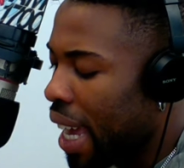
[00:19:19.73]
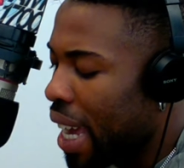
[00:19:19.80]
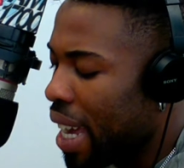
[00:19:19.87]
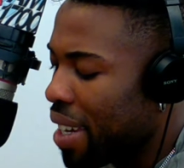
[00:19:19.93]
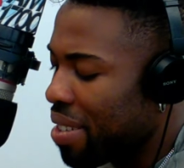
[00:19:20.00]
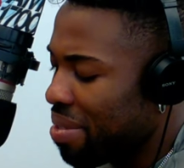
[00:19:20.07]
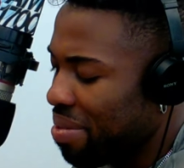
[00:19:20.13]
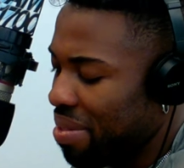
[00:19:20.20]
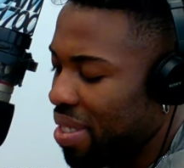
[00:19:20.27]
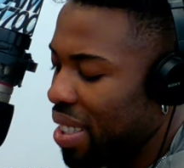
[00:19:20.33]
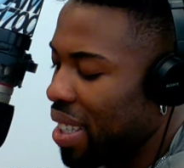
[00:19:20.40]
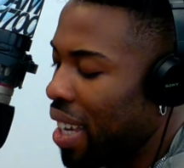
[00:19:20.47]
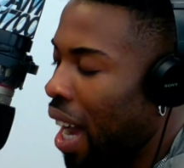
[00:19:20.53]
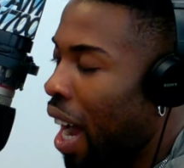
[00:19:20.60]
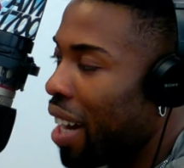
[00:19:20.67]
And
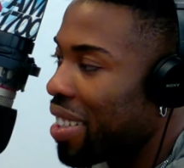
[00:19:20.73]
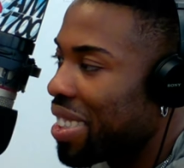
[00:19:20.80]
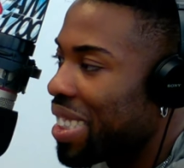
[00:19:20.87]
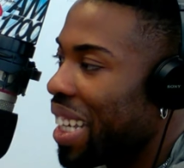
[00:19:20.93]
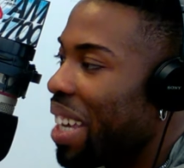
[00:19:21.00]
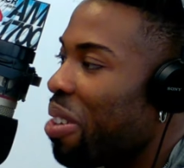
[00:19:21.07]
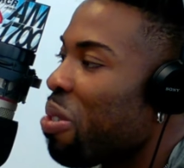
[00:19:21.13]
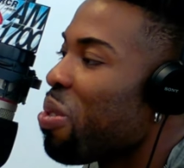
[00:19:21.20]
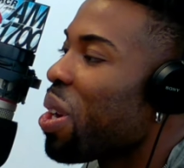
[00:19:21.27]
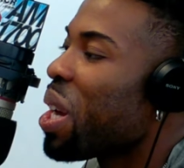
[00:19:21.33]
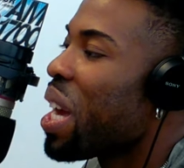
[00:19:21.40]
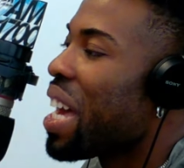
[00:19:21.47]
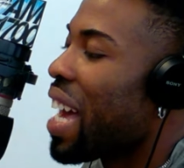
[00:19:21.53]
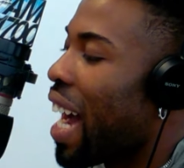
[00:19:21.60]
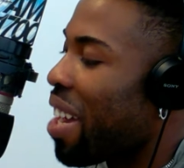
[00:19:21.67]
honestly,
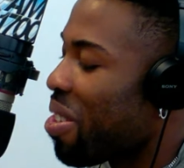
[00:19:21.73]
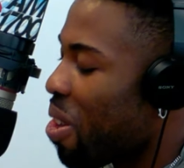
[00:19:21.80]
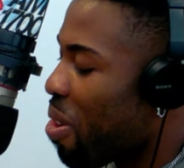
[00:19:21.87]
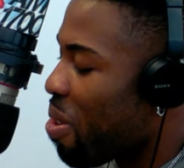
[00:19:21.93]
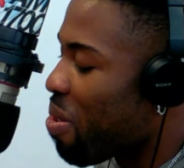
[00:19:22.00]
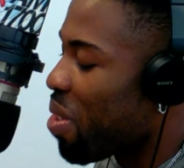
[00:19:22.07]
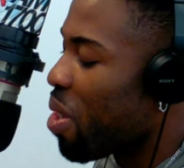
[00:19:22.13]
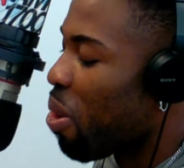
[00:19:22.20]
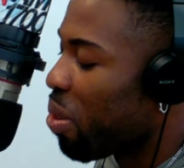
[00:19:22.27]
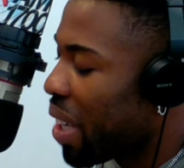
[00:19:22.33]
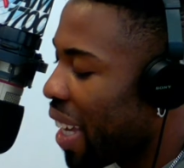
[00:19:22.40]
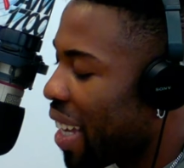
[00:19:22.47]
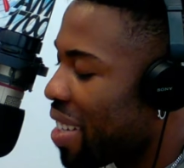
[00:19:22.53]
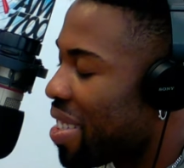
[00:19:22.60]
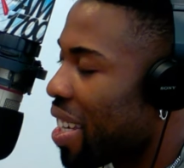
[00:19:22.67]
I know
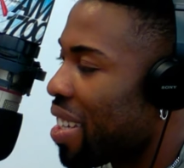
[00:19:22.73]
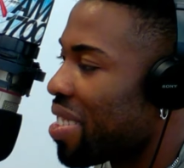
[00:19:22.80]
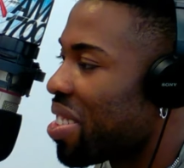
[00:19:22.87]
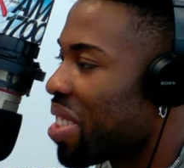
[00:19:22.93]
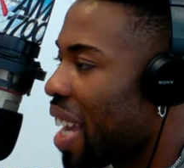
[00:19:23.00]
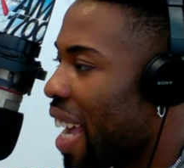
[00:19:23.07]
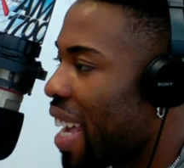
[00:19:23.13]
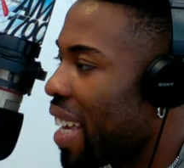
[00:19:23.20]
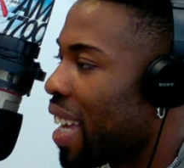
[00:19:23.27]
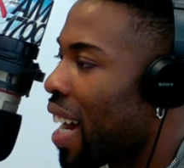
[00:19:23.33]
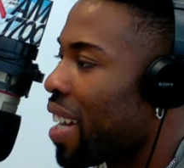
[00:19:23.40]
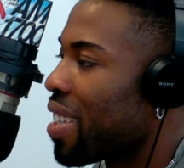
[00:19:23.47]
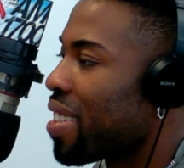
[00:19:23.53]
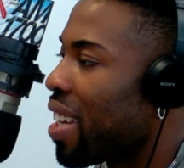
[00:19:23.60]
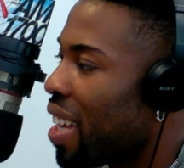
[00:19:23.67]
Jokic and Shea
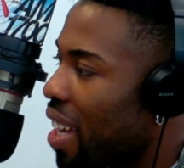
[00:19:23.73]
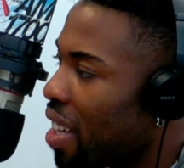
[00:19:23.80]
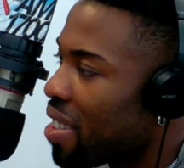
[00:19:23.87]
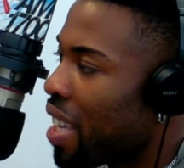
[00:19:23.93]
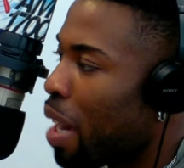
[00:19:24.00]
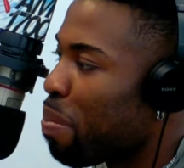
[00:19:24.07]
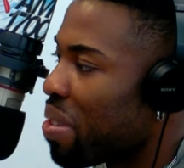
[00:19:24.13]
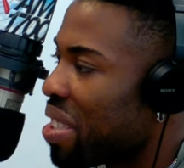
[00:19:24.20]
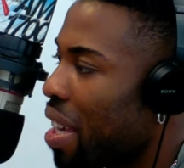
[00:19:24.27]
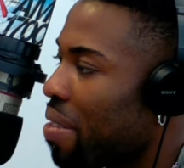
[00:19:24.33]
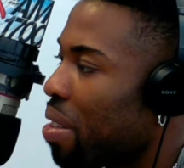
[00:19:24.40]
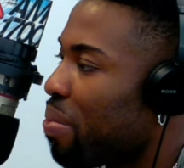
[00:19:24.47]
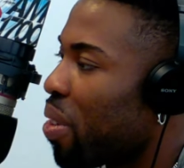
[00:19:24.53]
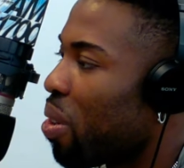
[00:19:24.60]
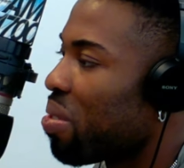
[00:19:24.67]
got
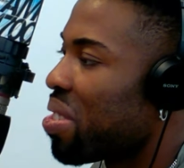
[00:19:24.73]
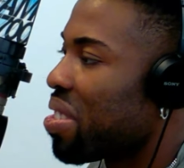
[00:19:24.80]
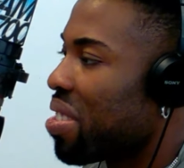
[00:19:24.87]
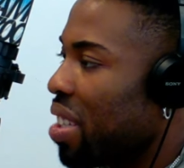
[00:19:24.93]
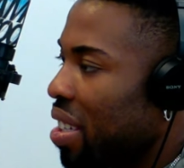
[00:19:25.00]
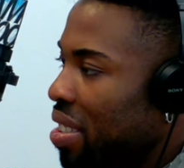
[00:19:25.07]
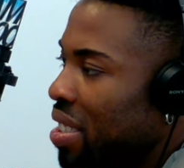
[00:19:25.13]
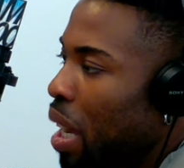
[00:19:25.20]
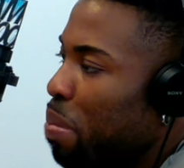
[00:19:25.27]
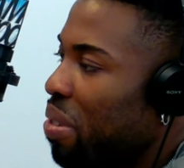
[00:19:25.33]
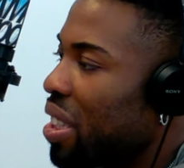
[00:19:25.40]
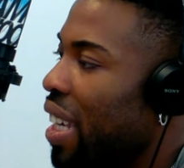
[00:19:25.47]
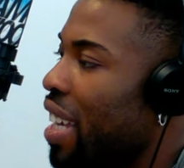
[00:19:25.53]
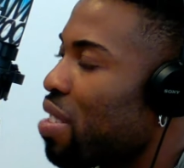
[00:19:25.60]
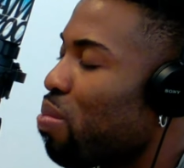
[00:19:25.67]
10% of the votes
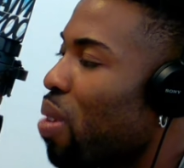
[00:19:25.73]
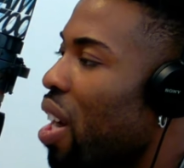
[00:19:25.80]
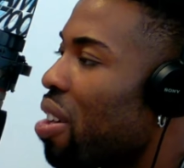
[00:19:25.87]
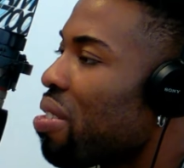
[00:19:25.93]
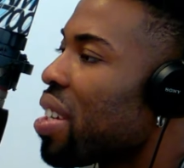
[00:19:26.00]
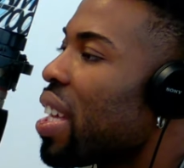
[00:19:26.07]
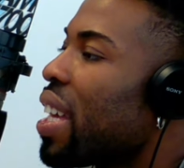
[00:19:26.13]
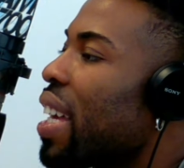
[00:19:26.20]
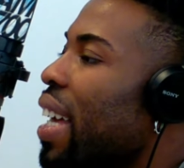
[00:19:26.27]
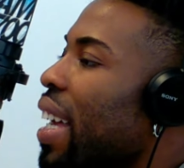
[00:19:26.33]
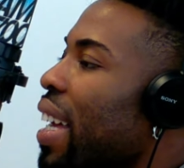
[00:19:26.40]
separately as well.